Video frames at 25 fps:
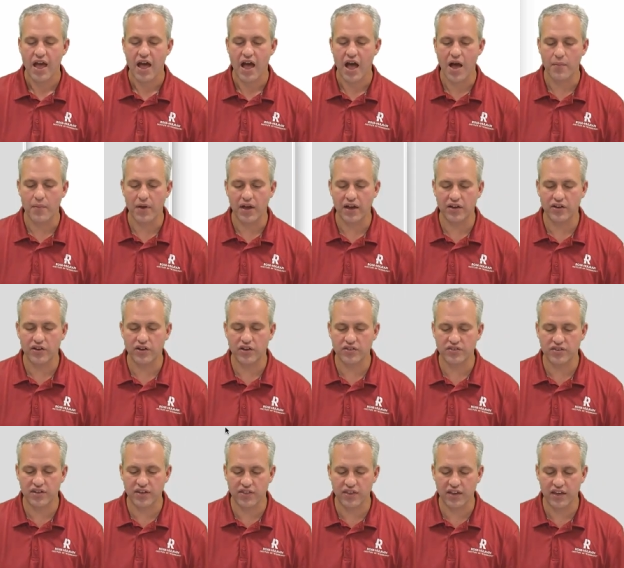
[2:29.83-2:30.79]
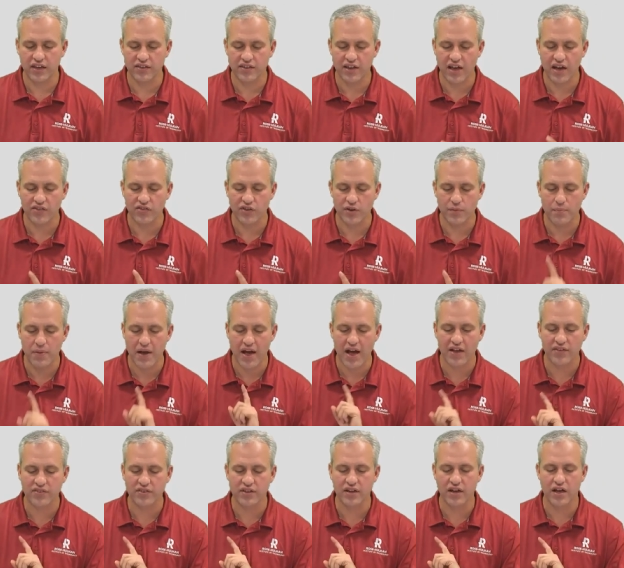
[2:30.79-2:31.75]
Um, and you can see that he's actually
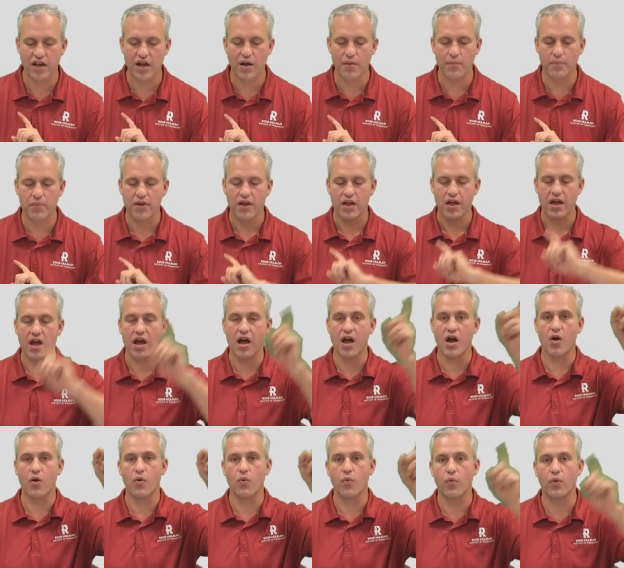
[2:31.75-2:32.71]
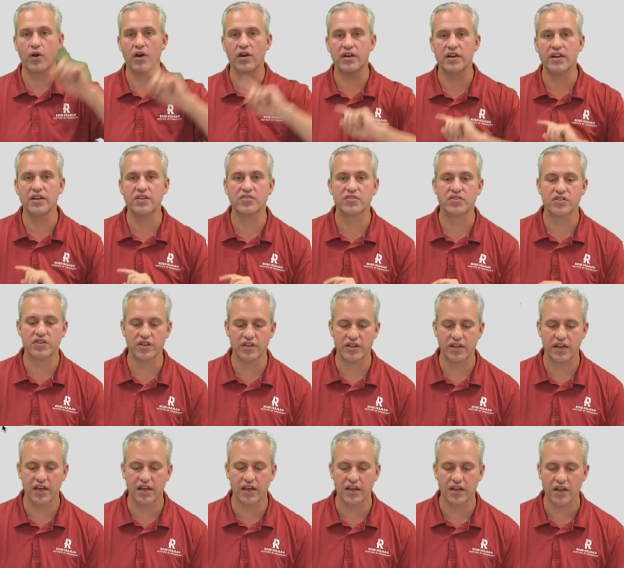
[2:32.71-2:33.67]
passing up uh, where he's
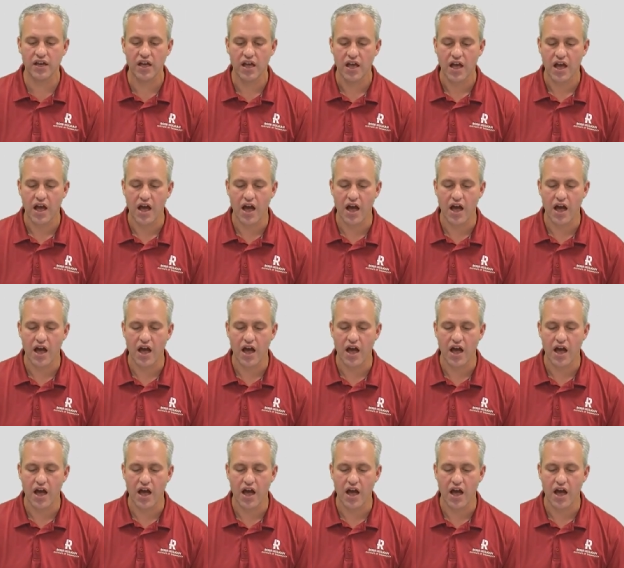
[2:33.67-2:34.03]
clicking,